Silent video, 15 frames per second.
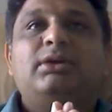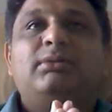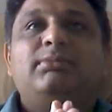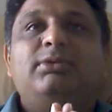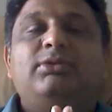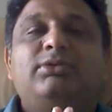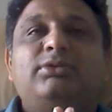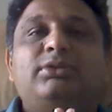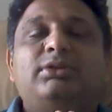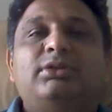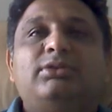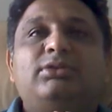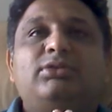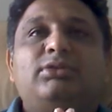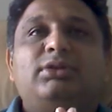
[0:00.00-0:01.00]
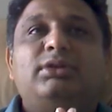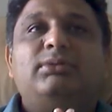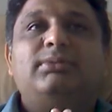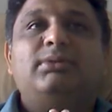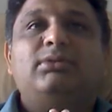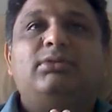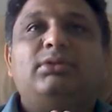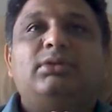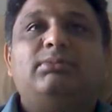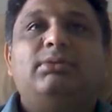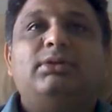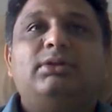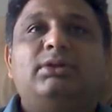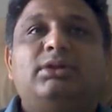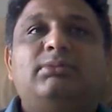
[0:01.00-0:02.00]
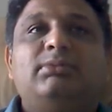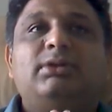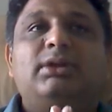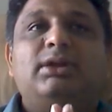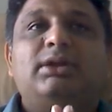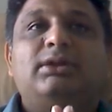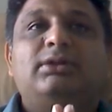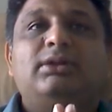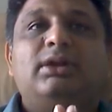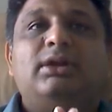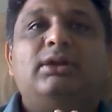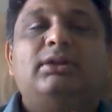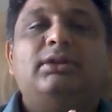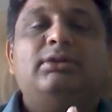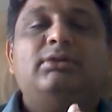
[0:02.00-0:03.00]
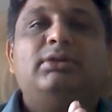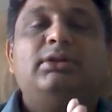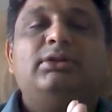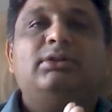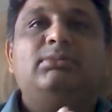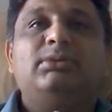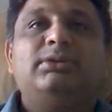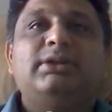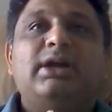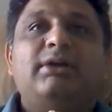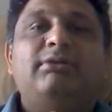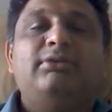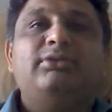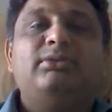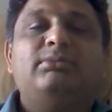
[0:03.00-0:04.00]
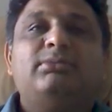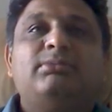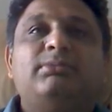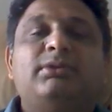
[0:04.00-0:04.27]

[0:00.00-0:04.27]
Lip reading: because it is joining with lot of other table, I took a little bit diversion.